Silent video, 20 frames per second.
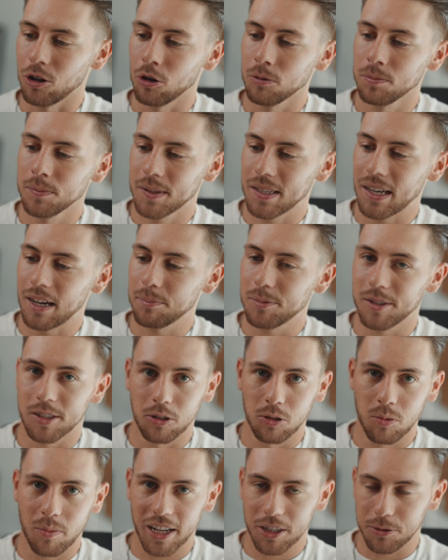opens up the
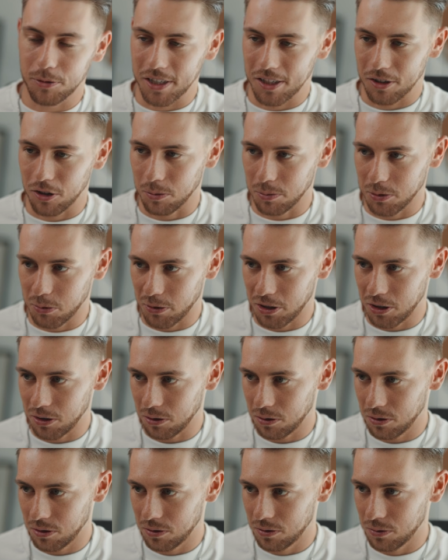lumetri scopes
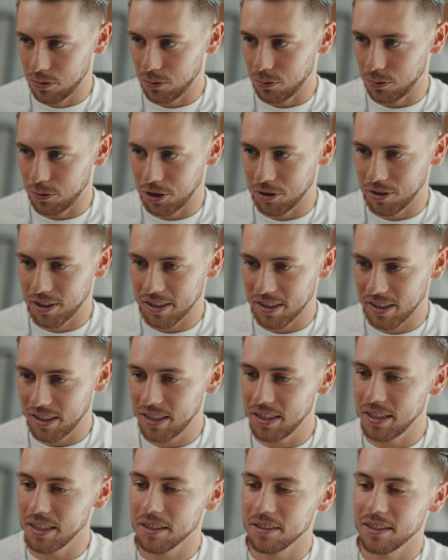window, which you can see
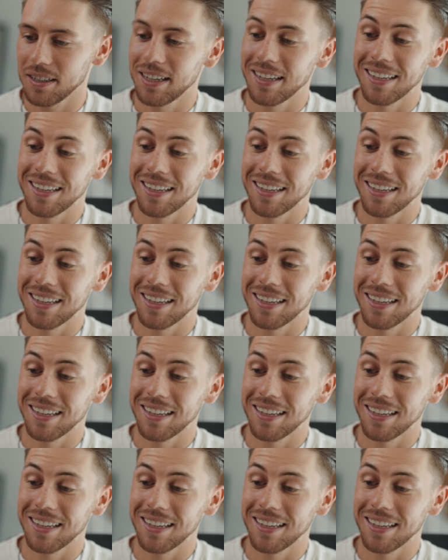here.